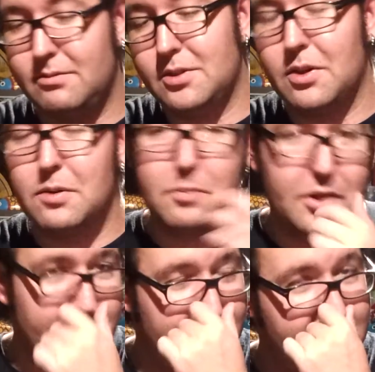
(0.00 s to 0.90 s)
I'm
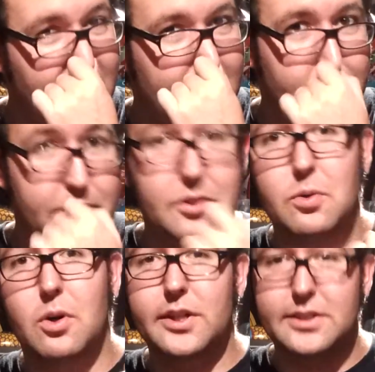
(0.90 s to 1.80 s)
pretty much stuck with 2
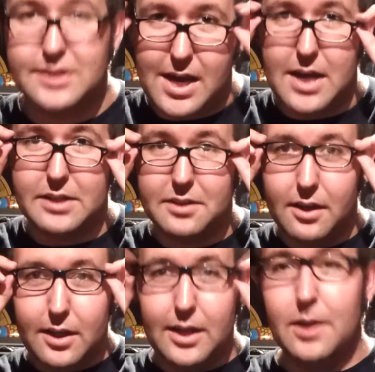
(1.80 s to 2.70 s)
Orga tags
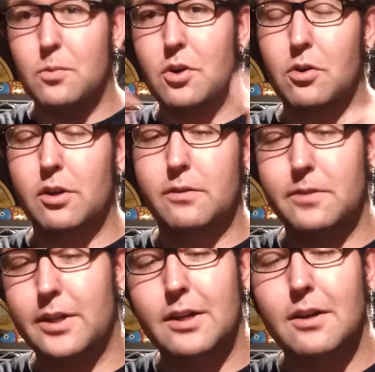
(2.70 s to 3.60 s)
and 1 Orga
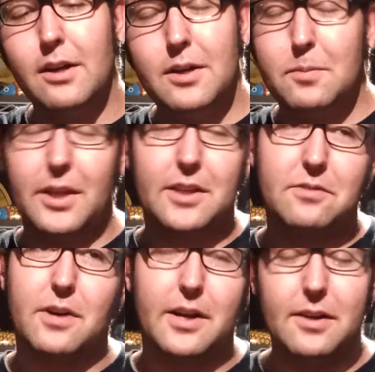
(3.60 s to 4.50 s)
figure. But
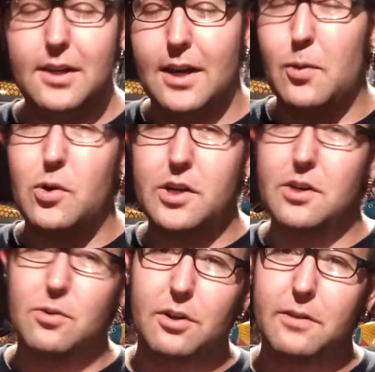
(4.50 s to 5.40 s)
that's fine. I wanted
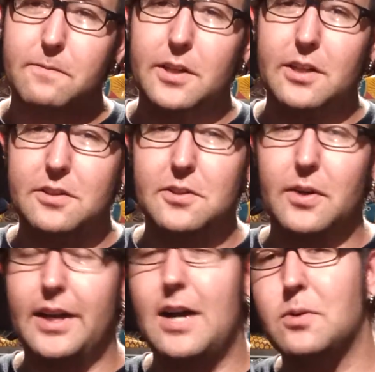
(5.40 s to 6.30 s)
an Orga figure, so
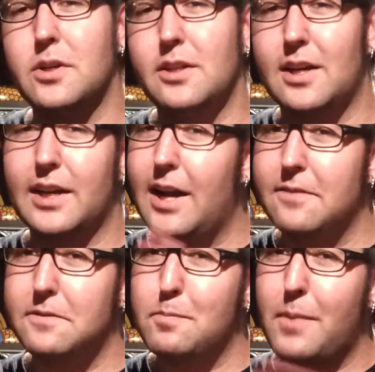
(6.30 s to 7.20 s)
I got one, and I got
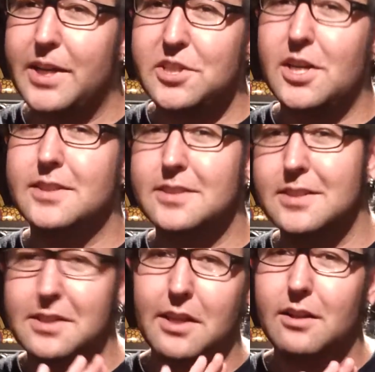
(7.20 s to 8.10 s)
it from Mike
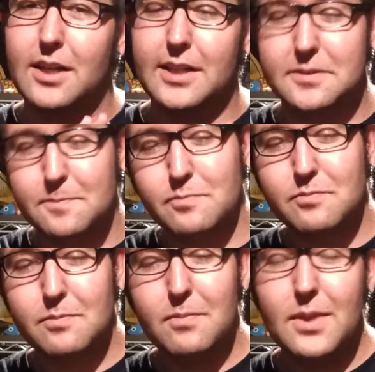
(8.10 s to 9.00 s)
Johnson nonetheless.
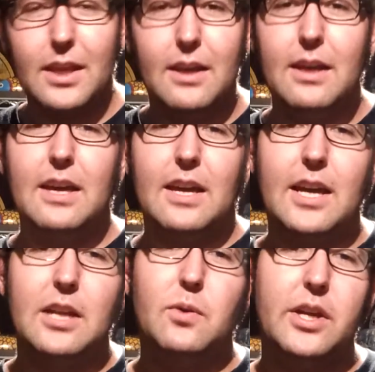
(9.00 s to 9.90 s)

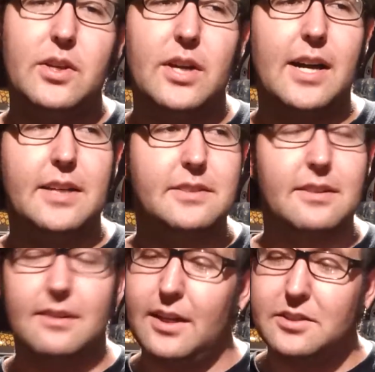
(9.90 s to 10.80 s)
Anyway, you
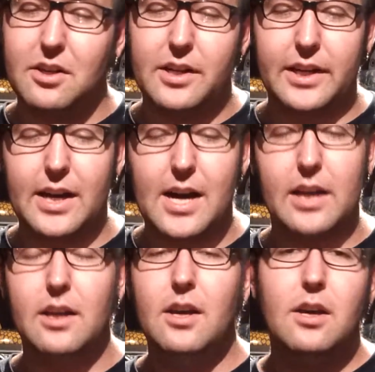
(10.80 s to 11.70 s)
guys, that's all I
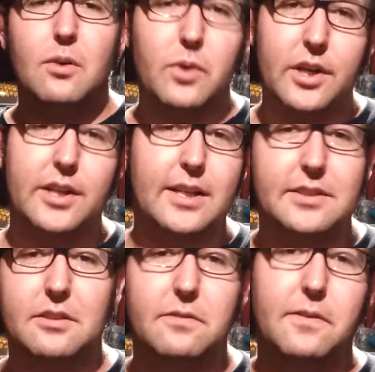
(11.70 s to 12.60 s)
got. We are
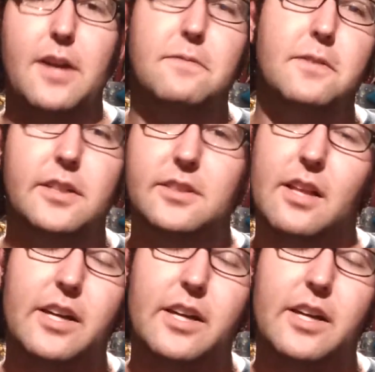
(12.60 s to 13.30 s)
Godzilla Fan Freaks.